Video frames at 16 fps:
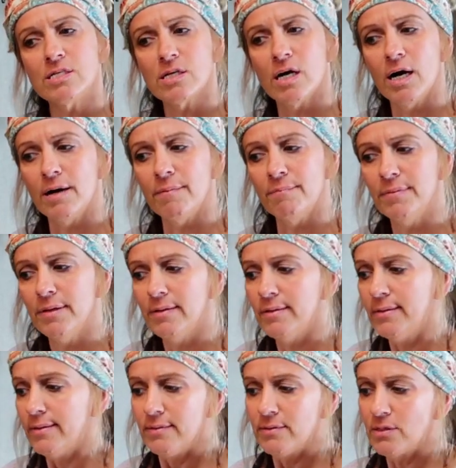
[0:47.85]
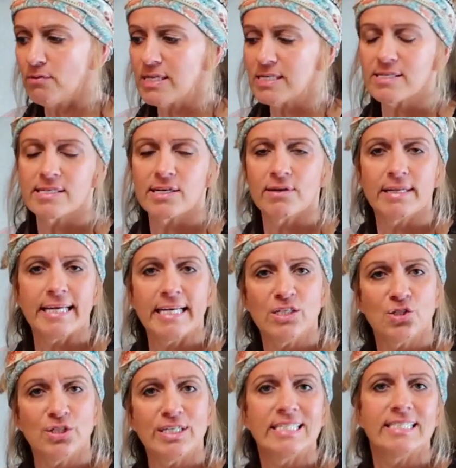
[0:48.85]
Don't necessarily eat
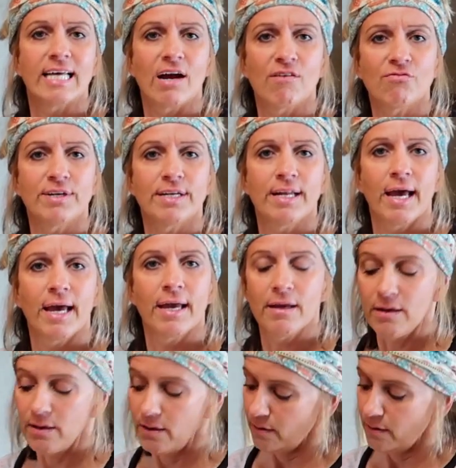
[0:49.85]
cheese every day,